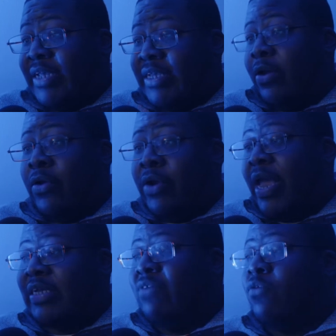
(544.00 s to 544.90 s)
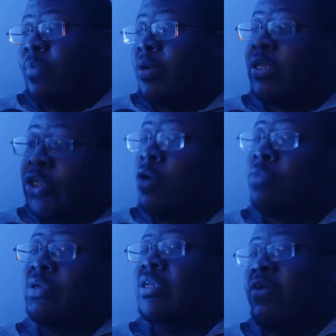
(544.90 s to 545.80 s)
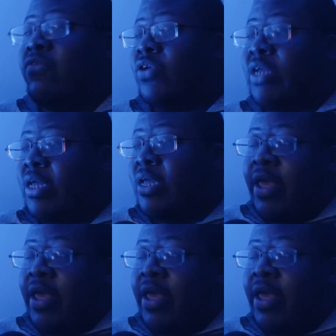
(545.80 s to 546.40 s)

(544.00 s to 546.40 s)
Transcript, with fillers: are on the next level, but in terms of, like, really